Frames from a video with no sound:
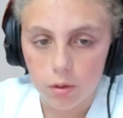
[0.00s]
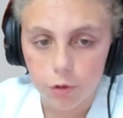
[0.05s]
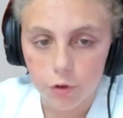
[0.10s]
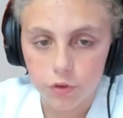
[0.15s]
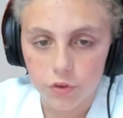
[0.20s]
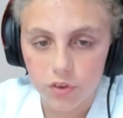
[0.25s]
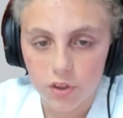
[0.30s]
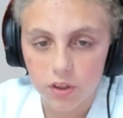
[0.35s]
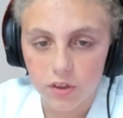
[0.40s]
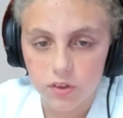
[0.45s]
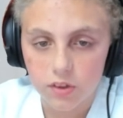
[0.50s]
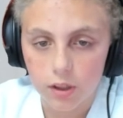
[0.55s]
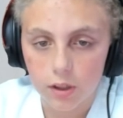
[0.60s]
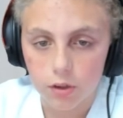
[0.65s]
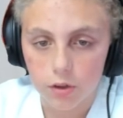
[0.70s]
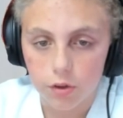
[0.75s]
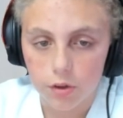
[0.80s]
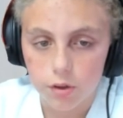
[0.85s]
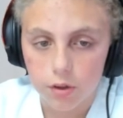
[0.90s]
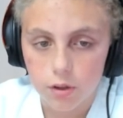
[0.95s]
because it has
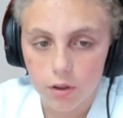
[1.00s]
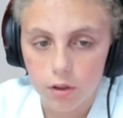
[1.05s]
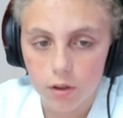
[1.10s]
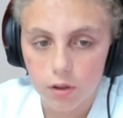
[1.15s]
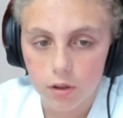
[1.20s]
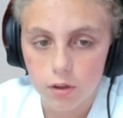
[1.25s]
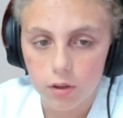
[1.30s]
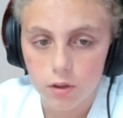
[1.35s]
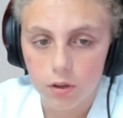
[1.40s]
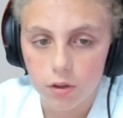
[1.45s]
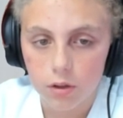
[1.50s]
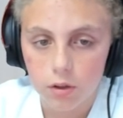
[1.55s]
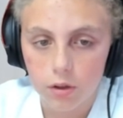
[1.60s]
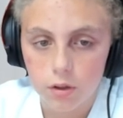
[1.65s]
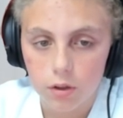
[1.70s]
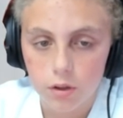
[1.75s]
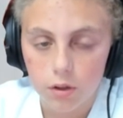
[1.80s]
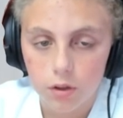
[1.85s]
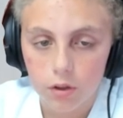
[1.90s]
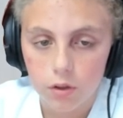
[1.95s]
color.
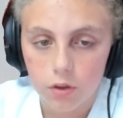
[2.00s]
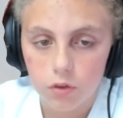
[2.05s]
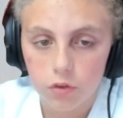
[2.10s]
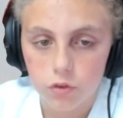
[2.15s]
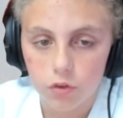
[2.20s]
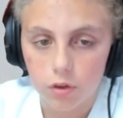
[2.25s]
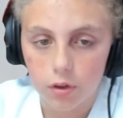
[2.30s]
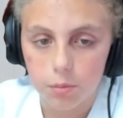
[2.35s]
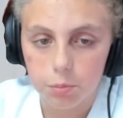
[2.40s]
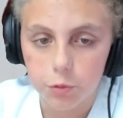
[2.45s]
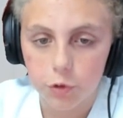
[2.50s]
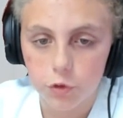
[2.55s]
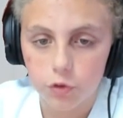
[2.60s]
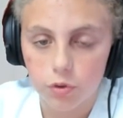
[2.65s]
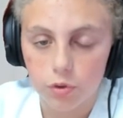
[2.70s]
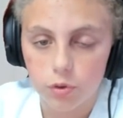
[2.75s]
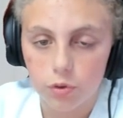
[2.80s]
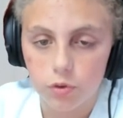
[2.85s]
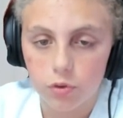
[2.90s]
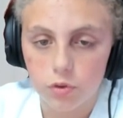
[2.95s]
So I'm just
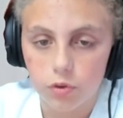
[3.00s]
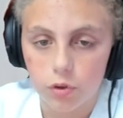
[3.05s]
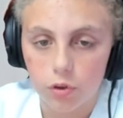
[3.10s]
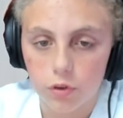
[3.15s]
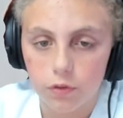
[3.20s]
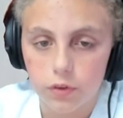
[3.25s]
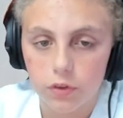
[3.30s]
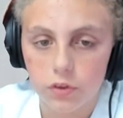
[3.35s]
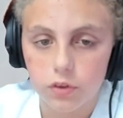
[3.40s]
going to turn off its